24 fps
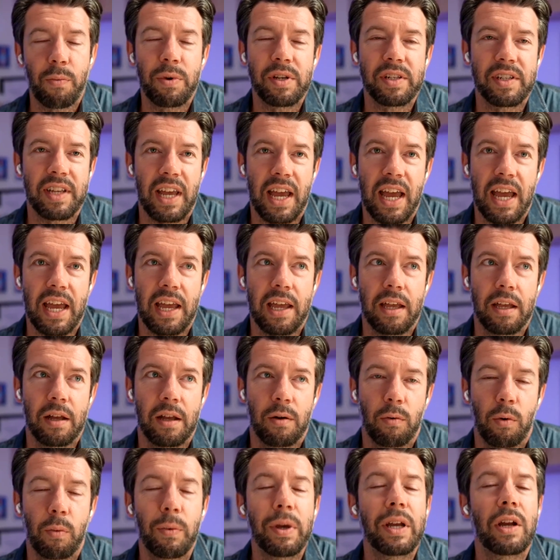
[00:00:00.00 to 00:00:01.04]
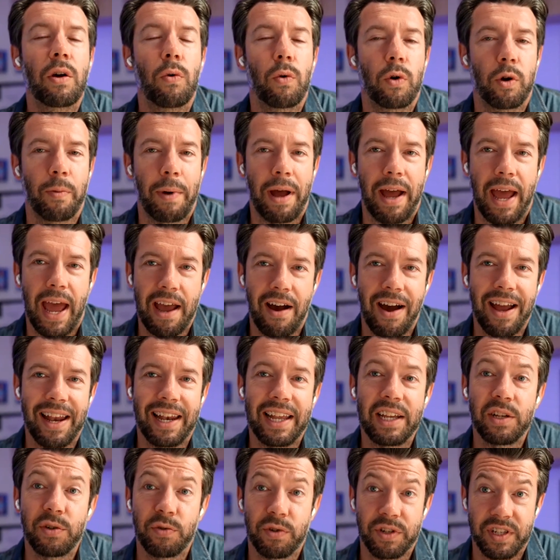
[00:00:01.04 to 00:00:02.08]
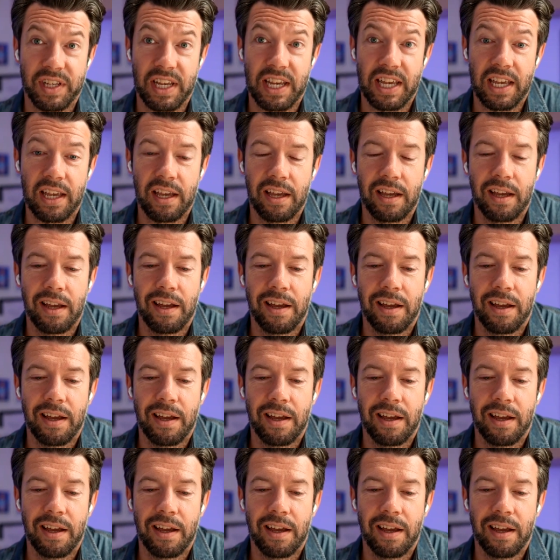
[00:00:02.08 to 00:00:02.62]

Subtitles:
we talk about AI literacy,